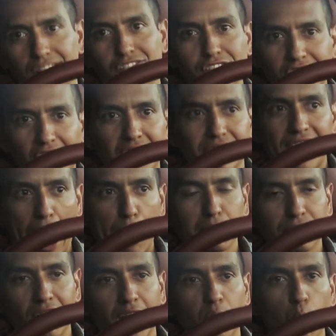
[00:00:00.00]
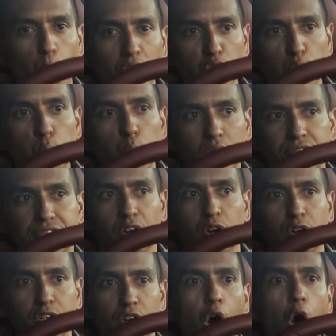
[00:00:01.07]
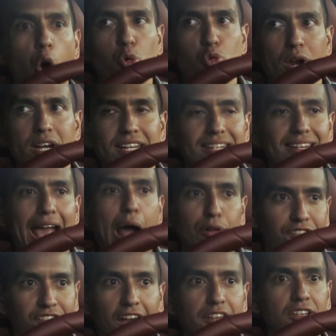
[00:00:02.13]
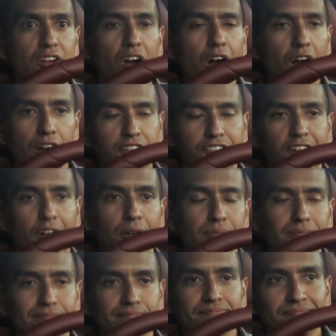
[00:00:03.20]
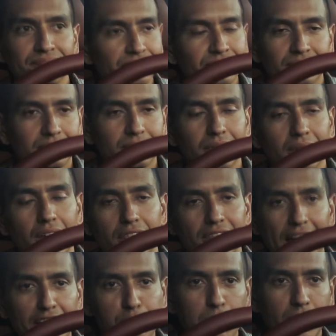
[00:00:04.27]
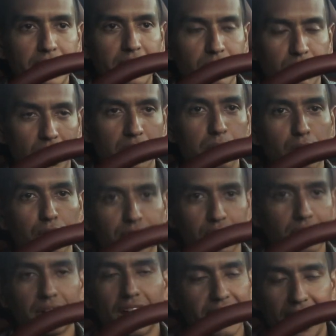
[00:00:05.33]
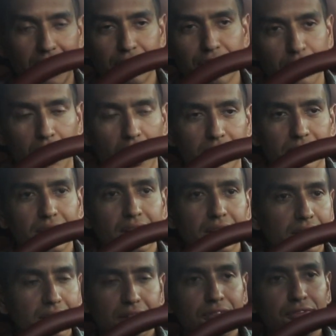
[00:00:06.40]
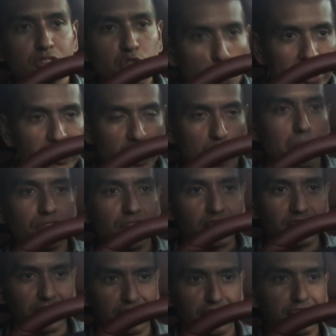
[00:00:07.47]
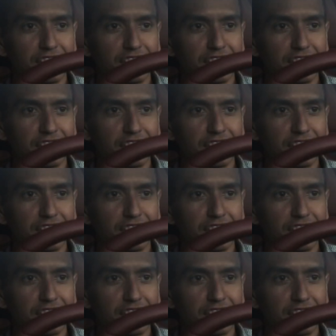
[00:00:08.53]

It's just kind of amplifying what you would have heard already outside the car. So that's pretty incredible for a twin-turbo V6 to